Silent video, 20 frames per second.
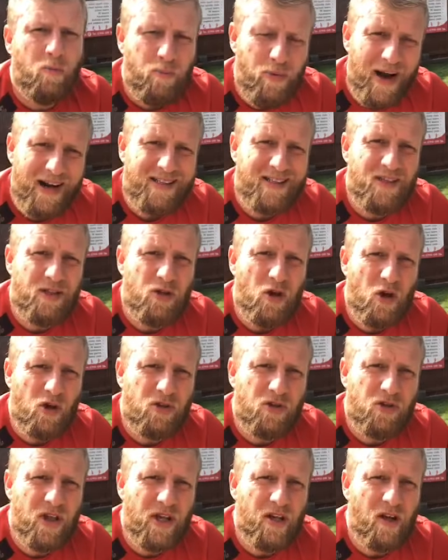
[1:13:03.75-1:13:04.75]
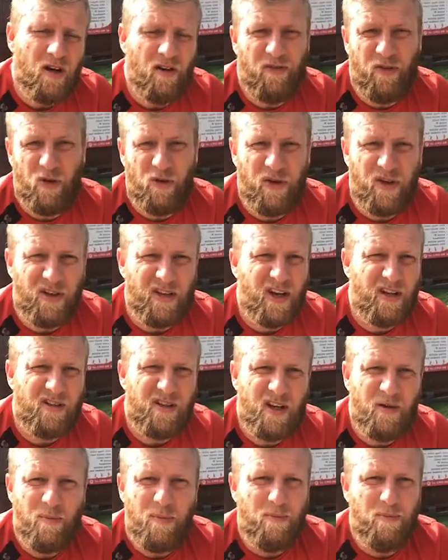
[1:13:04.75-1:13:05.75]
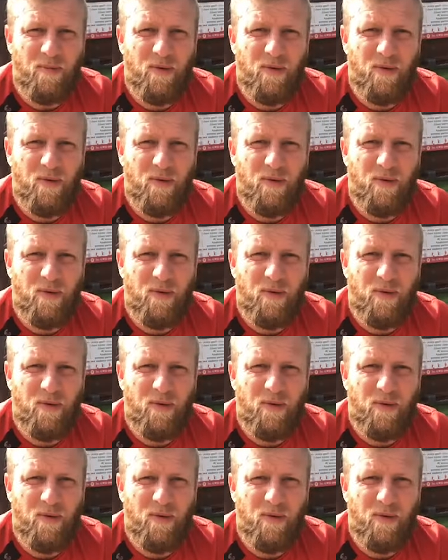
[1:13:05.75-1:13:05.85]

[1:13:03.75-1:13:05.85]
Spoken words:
practice those things. Oh, a few things actually,